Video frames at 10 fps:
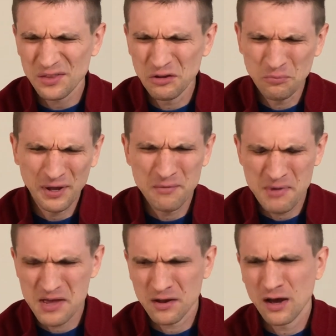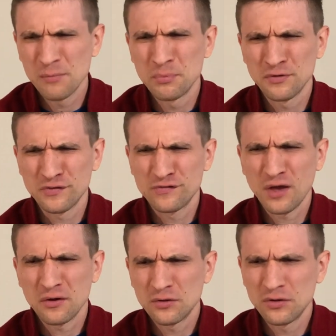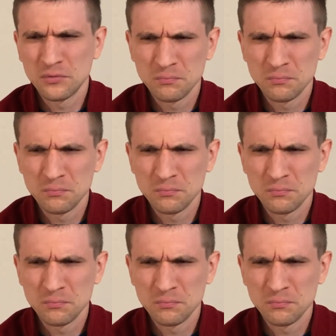there might be a couple subtle,